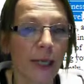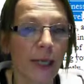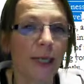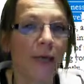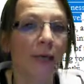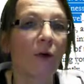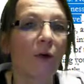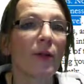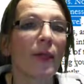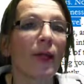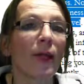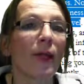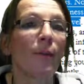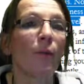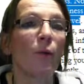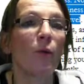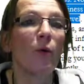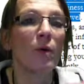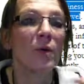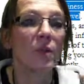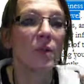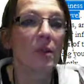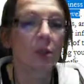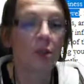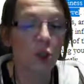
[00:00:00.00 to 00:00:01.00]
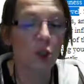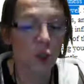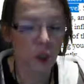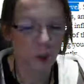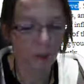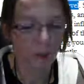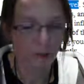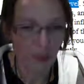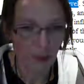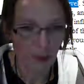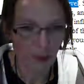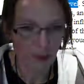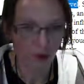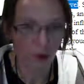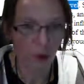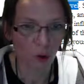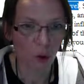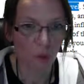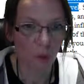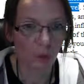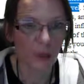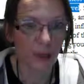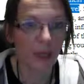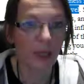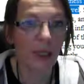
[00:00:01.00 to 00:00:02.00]
you send out that merged
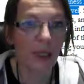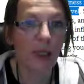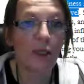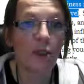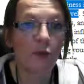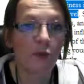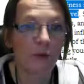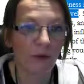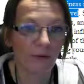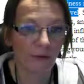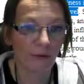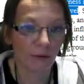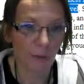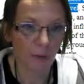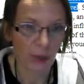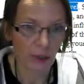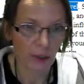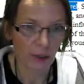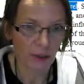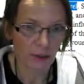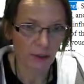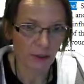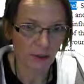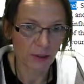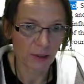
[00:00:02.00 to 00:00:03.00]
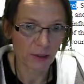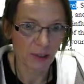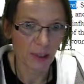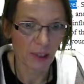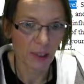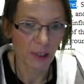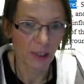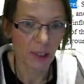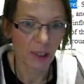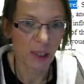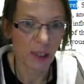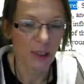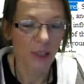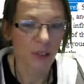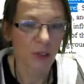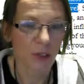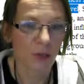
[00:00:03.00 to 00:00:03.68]
master copy to everyone else.